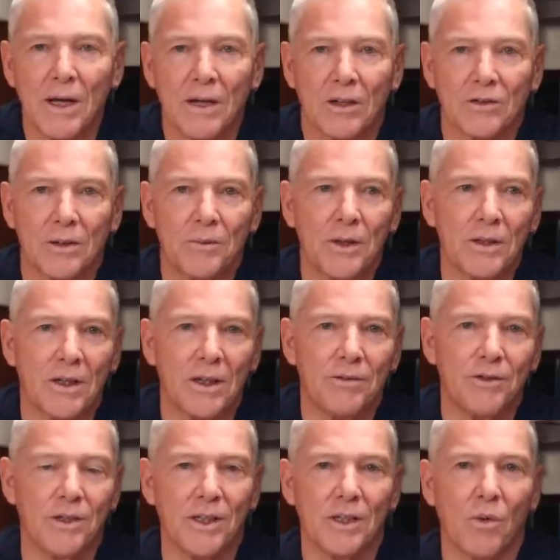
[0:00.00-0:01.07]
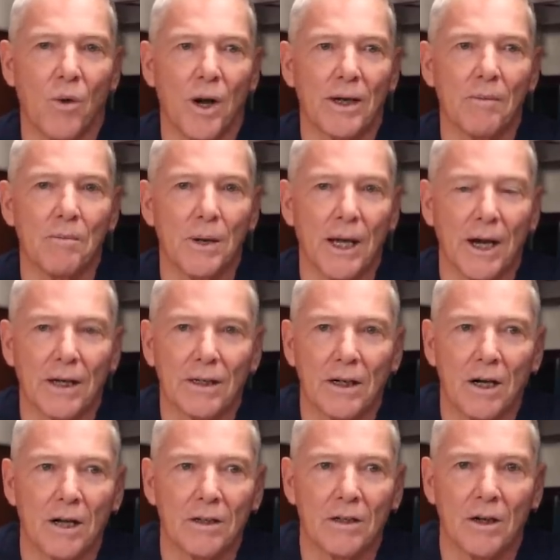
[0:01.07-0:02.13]
Now, something that I've seen quite a bit
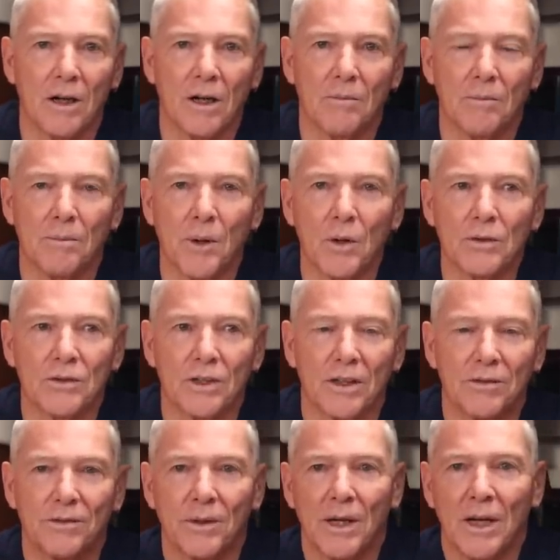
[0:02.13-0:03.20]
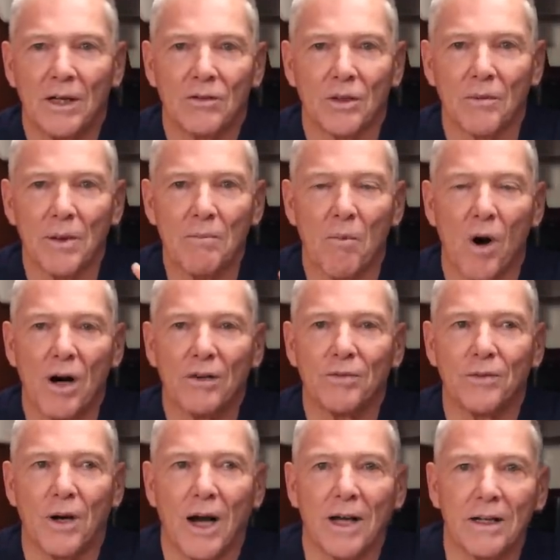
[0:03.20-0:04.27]
on boats that have sort of been
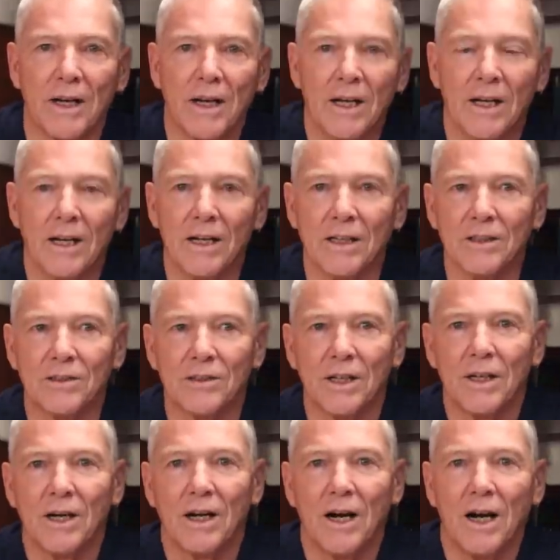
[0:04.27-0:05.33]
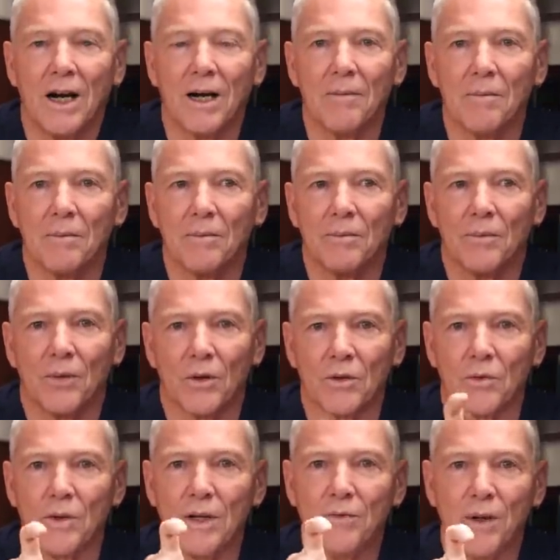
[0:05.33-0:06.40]
modified is
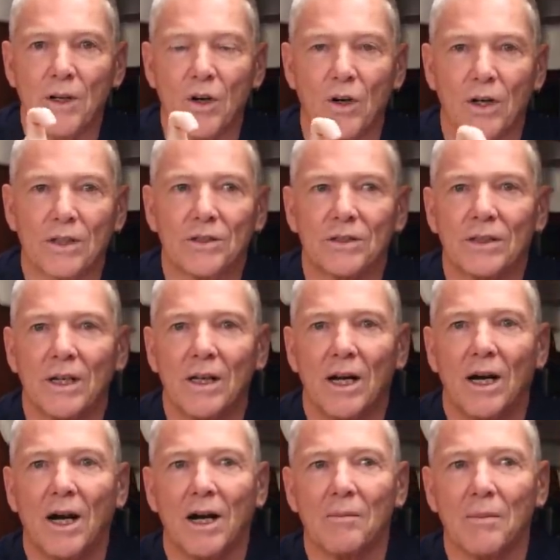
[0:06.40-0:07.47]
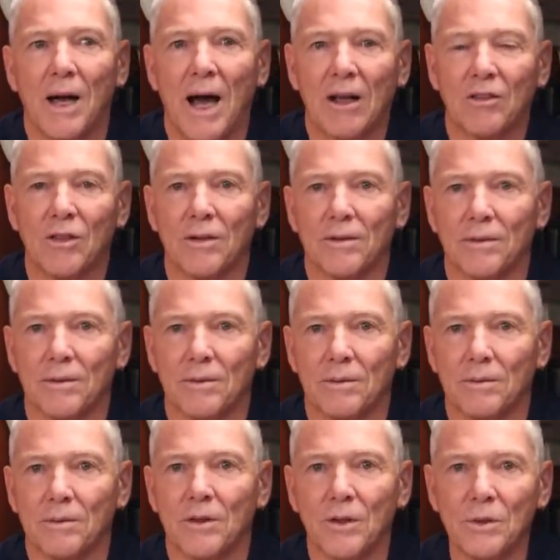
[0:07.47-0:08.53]
those reefing hooks at the
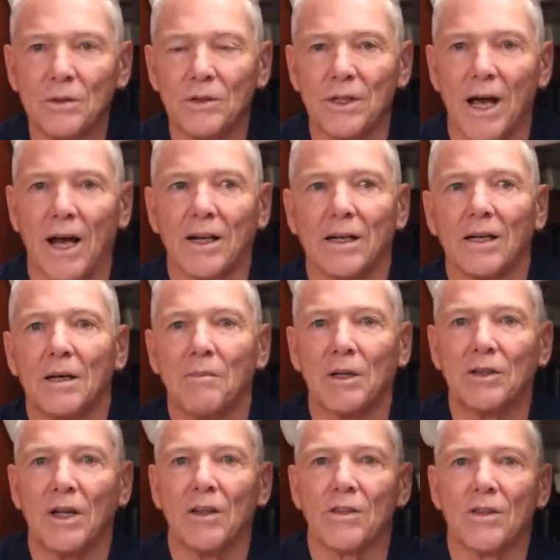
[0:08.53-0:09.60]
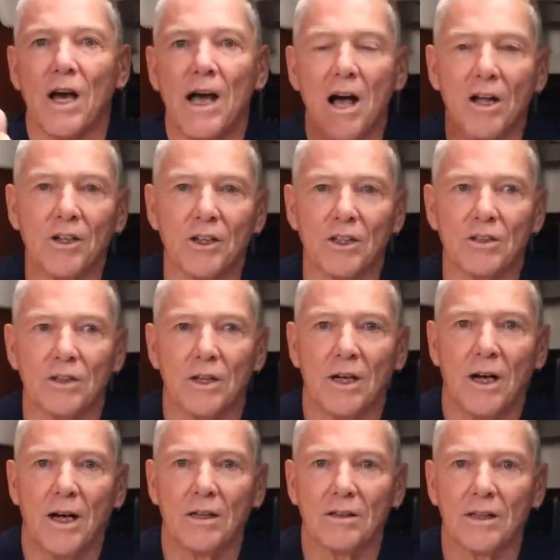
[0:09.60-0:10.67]
gooseneck, but then the halyards
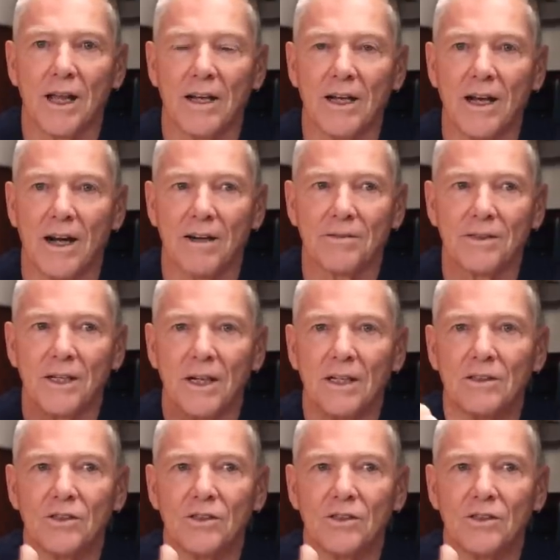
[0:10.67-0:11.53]
led aft.